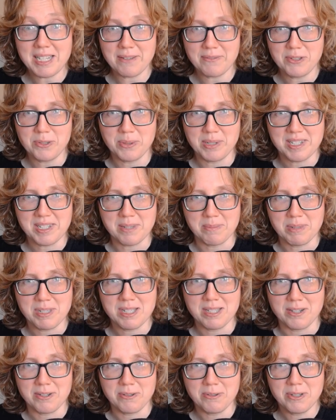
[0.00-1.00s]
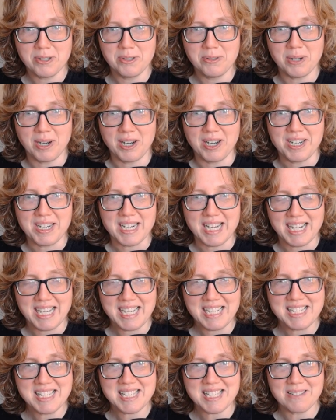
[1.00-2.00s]
of doing some Sudoku on
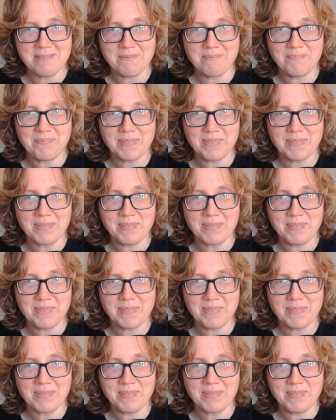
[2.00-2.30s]
9s.